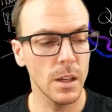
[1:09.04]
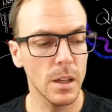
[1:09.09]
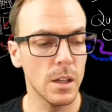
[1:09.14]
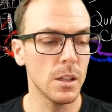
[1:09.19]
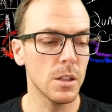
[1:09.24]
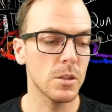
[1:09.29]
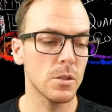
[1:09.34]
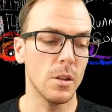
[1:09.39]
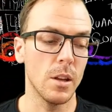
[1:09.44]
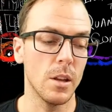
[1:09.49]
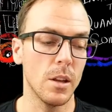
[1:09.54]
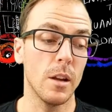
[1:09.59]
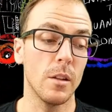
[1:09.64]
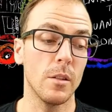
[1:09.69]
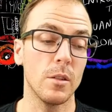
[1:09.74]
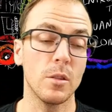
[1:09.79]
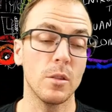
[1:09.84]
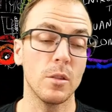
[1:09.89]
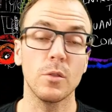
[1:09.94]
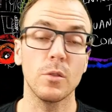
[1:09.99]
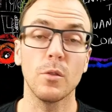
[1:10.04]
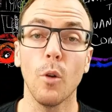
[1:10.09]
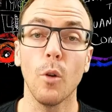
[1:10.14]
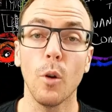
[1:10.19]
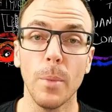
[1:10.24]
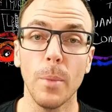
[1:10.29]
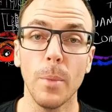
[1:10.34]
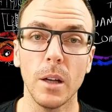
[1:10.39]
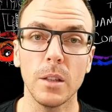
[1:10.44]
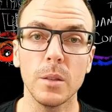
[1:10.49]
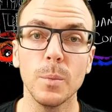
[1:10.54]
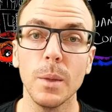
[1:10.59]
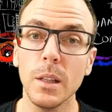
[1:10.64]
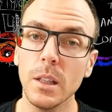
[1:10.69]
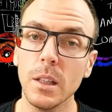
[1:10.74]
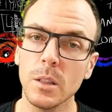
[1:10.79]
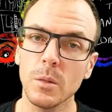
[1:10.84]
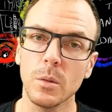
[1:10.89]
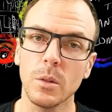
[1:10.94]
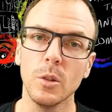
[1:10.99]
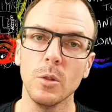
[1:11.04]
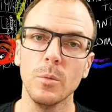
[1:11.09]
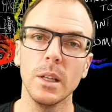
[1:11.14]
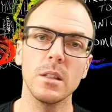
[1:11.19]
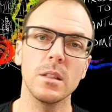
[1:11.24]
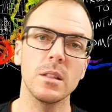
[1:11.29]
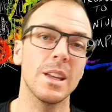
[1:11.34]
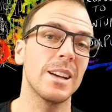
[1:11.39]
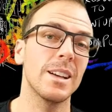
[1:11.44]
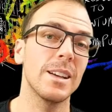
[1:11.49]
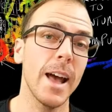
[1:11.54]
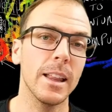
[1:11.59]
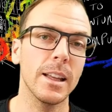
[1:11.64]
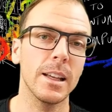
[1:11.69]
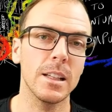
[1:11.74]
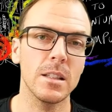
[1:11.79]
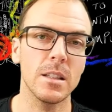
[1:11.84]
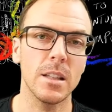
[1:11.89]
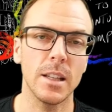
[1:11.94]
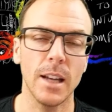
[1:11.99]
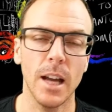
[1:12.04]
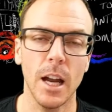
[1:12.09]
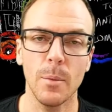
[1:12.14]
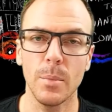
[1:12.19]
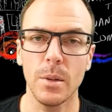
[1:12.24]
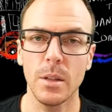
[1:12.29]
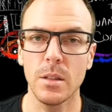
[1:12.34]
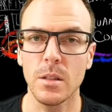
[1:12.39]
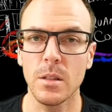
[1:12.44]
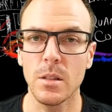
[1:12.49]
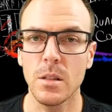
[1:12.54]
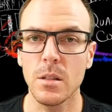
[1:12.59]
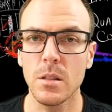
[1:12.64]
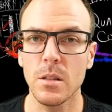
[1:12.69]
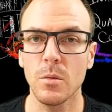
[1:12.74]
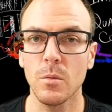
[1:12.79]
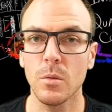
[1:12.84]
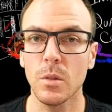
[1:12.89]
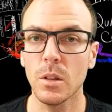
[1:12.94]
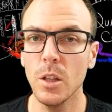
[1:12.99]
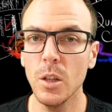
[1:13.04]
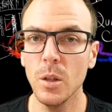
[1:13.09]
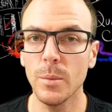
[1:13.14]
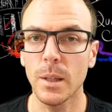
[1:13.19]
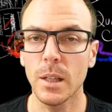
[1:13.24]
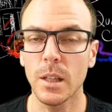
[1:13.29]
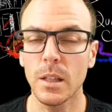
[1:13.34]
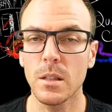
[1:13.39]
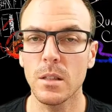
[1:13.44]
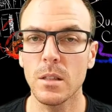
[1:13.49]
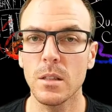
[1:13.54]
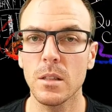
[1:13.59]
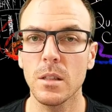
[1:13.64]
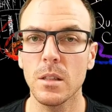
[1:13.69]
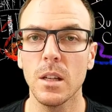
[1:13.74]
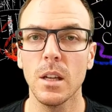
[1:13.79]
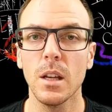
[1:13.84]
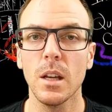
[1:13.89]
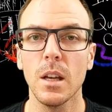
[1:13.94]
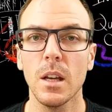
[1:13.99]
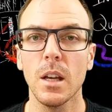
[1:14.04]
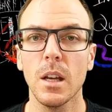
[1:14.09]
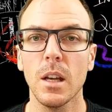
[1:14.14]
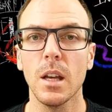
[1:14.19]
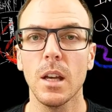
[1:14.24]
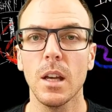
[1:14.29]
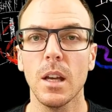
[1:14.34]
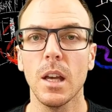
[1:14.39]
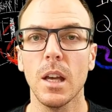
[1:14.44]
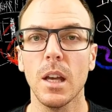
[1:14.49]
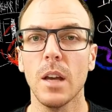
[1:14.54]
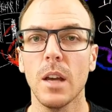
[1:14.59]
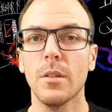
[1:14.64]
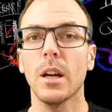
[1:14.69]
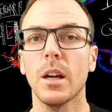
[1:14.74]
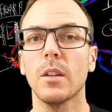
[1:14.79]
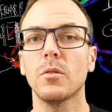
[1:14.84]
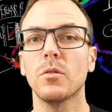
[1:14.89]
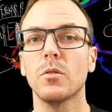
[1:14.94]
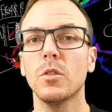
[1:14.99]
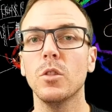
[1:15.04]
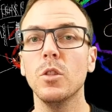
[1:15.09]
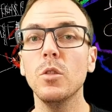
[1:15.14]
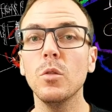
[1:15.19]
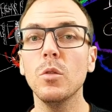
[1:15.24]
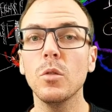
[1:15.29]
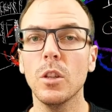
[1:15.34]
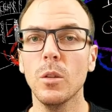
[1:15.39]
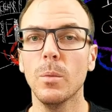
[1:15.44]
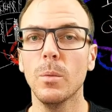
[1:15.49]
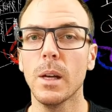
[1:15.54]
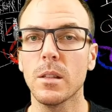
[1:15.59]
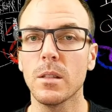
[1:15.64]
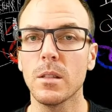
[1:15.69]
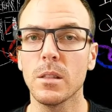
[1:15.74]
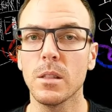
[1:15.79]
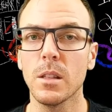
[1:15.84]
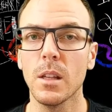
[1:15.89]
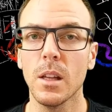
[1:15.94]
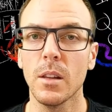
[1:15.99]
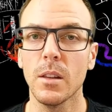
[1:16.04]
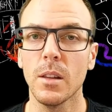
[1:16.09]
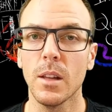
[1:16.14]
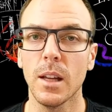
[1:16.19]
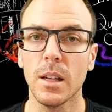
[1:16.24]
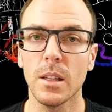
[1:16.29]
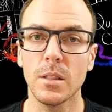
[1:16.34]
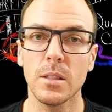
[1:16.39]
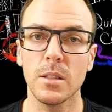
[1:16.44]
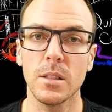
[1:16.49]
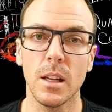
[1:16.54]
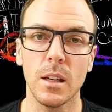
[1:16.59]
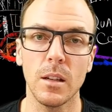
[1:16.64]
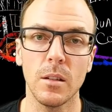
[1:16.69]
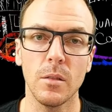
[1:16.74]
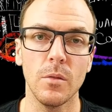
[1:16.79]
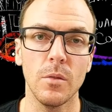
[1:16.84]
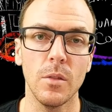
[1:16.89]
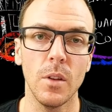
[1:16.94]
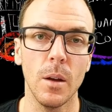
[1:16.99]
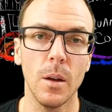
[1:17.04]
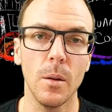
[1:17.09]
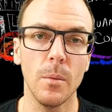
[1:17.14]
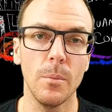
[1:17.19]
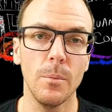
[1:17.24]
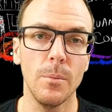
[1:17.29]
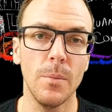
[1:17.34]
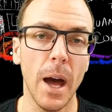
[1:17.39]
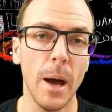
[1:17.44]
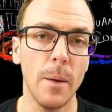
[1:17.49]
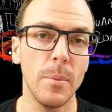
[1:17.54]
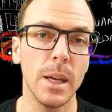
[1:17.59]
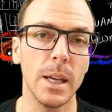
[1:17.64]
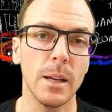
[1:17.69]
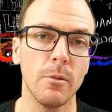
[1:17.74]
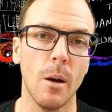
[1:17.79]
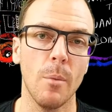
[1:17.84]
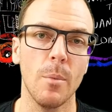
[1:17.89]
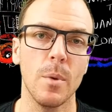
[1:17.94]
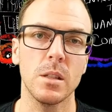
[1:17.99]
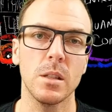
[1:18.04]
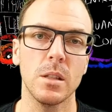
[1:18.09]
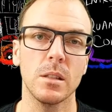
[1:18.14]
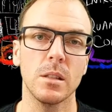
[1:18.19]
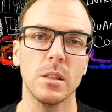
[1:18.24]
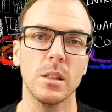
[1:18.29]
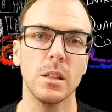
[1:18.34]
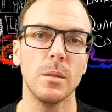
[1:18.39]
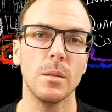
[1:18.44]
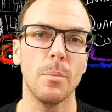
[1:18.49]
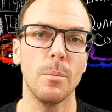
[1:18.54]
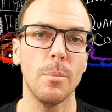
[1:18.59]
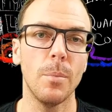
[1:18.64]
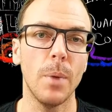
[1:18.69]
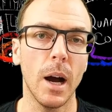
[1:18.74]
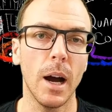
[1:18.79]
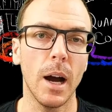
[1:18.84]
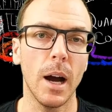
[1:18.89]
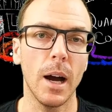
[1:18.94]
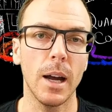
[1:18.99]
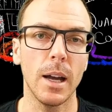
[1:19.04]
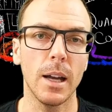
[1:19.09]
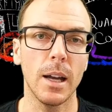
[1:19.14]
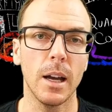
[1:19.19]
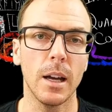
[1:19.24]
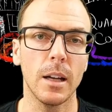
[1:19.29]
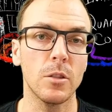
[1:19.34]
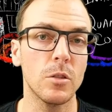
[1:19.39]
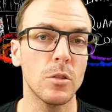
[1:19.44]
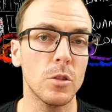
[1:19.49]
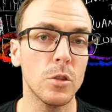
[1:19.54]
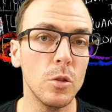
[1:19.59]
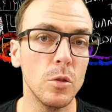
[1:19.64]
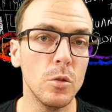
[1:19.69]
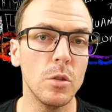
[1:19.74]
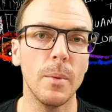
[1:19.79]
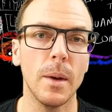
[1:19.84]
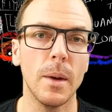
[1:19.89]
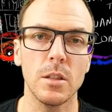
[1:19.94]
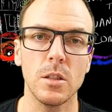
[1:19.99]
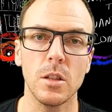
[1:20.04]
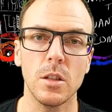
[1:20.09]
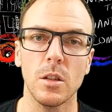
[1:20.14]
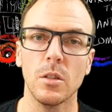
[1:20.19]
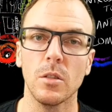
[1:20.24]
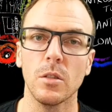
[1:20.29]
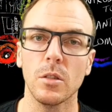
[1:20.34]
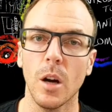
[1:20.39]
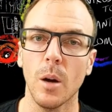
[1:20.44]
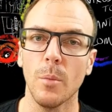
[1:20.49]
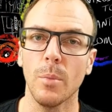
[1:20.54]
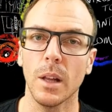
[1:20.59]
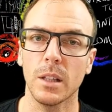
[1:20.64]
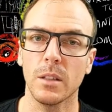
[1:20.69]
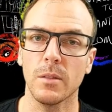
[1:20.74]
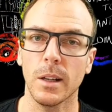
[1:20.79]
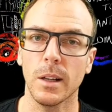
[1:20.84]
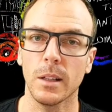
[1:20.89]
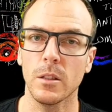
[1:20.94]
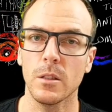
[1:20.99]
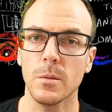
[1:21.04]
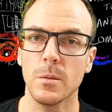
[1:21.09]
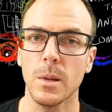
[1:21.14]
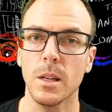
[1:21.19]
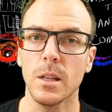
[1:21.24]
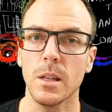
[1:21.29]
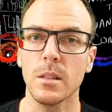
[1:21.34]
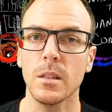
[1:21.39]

So now there's 4 possibilities with 2 bits. An analogous thing happens with qubits. If I have 2 qubits, then instead of that being represented by a 2-dimensional complex vector space,